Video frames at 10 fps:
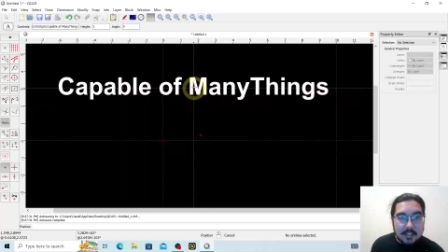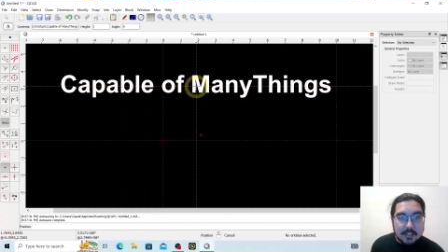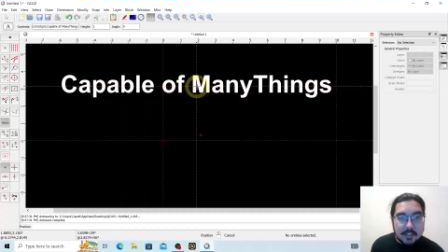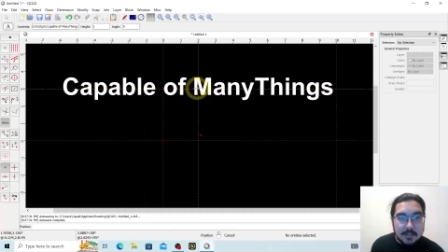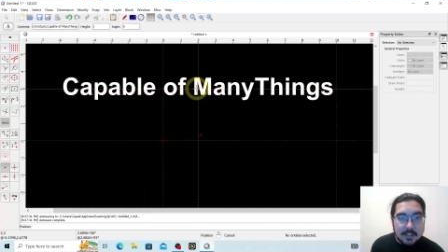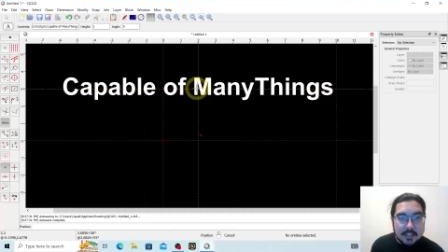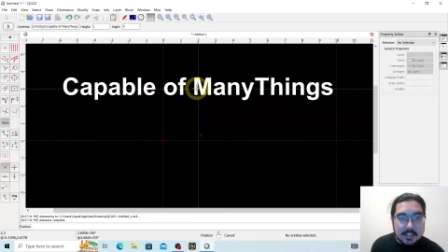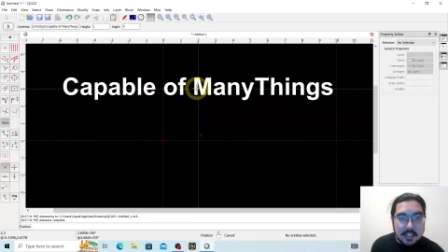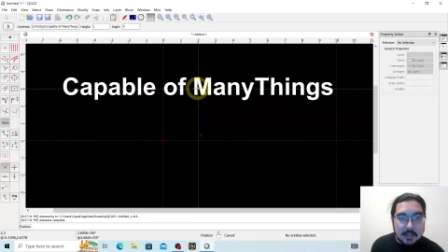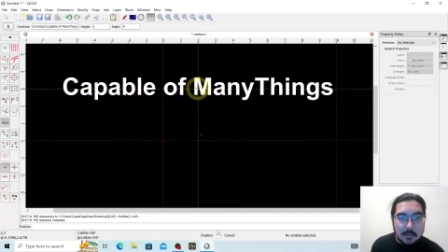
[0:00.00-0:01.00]
So this
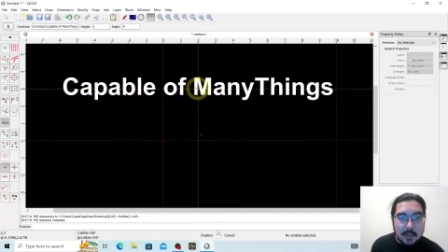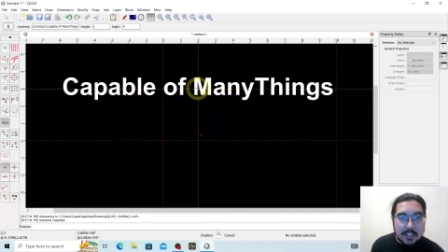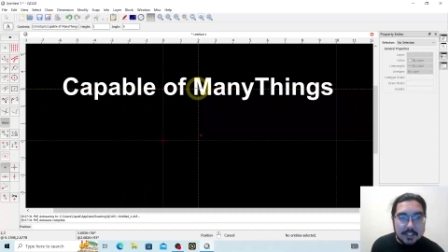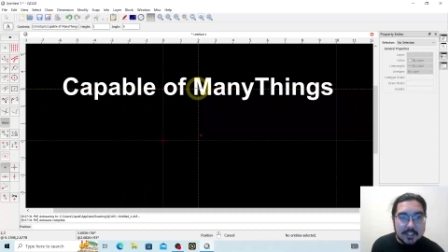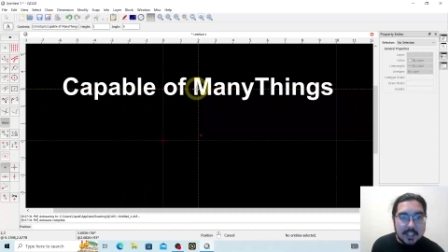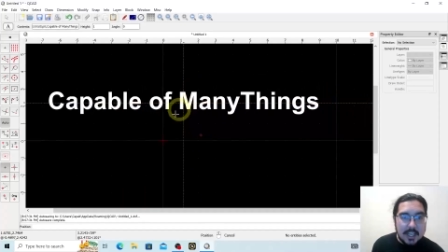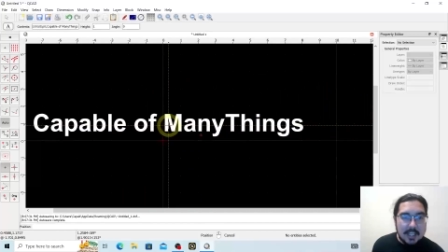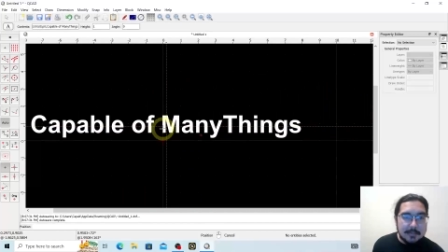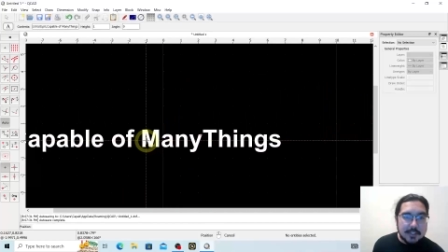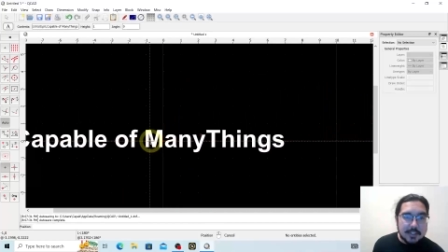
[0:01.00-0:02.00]
is at a one inch scale.
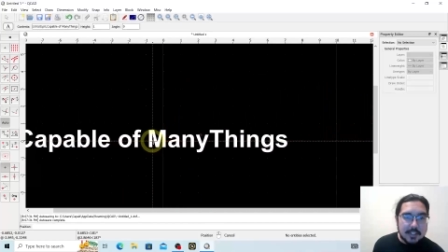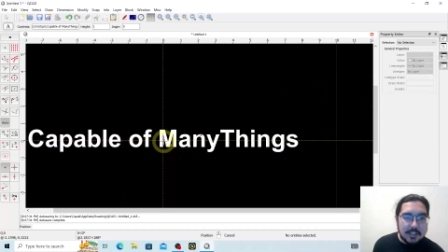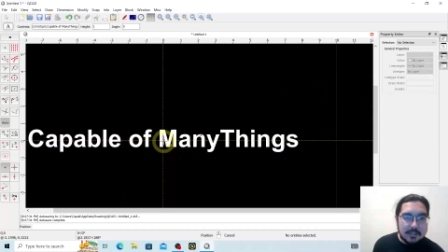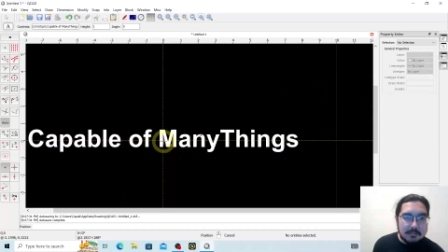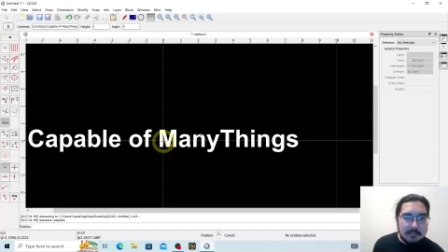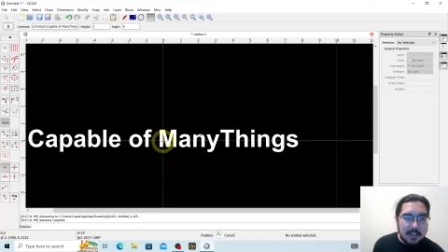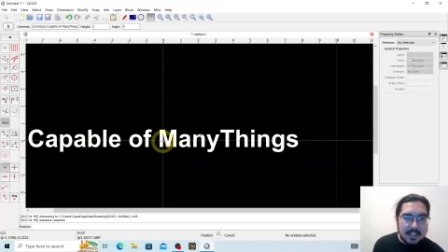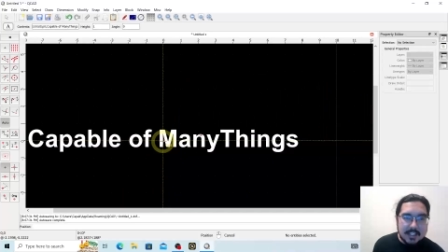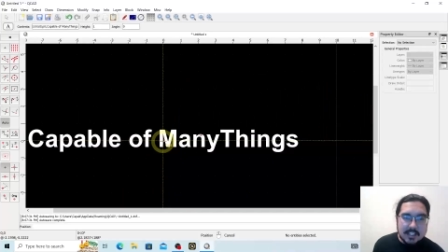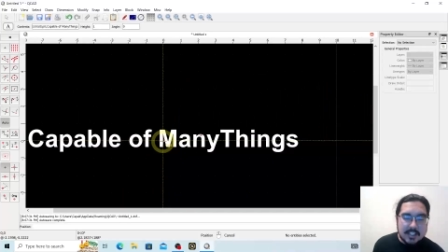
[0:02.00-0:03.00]
I'm just going to
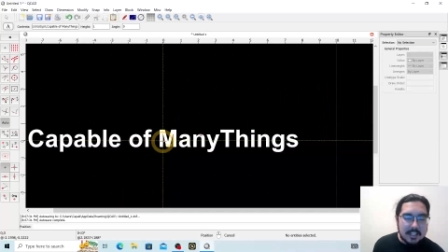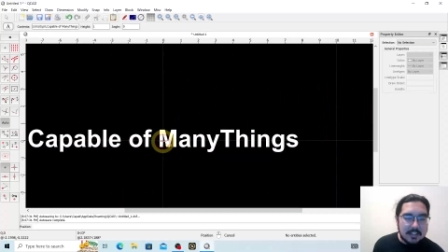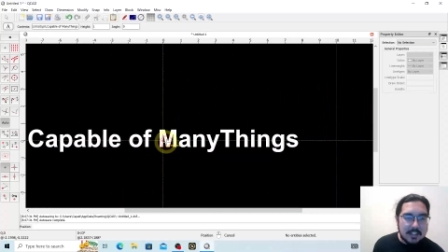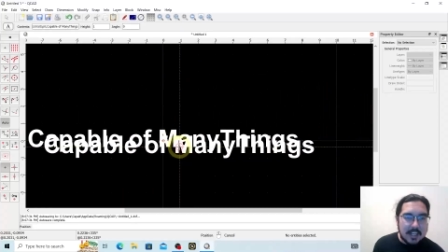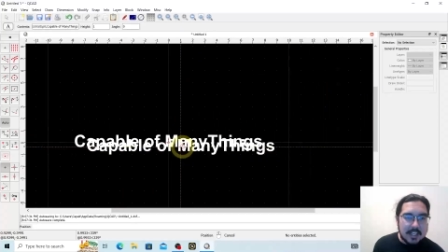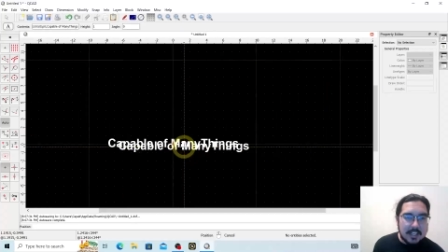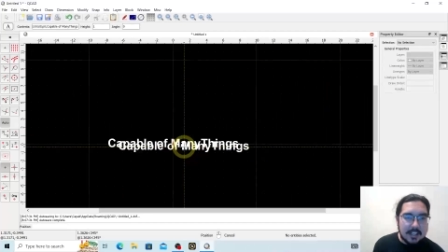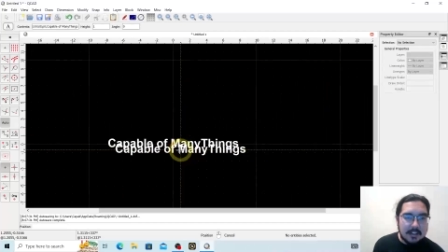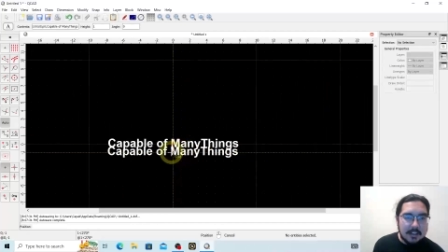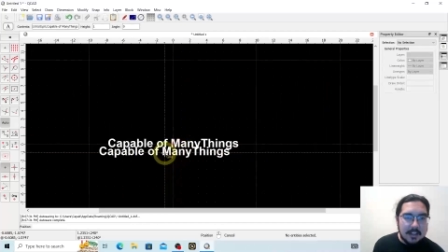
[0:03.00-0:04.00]
hit the center dot
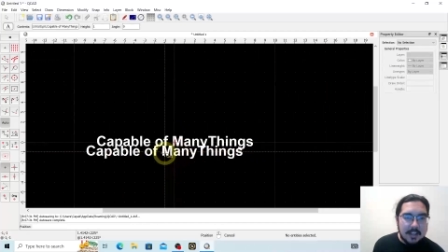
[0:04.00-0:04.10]
here.